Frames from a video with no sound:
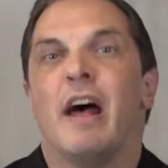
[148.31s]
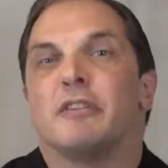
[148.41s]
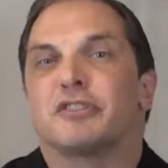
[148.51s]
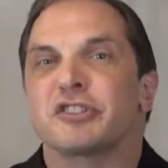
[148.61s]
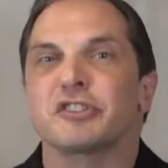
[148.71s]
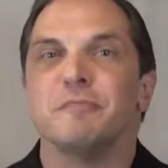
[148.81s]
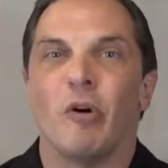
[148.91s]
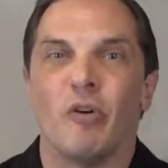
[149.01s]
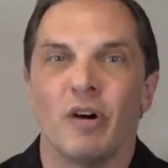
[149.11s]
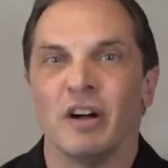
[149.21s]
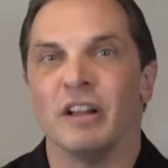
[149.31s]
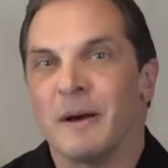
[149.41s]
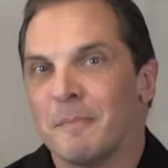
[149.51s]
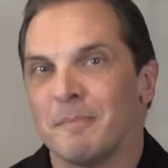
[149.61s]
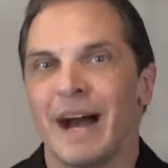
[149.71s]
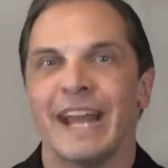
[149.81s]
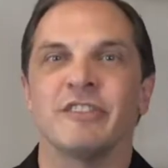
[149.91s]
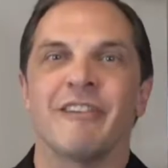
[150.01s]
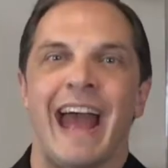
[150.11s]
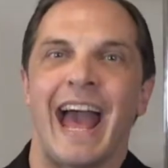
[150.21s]
small,
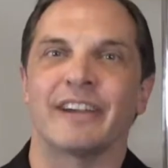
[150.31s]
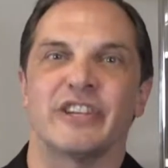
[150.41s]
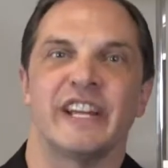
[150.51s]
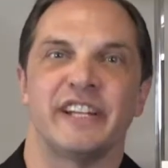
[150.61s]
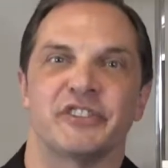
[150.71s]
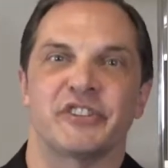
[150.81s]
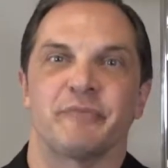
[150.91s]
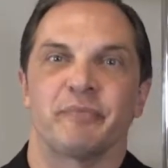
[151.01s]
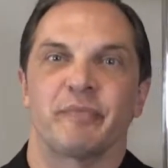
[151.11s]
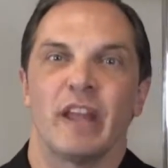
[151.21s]
minor accidents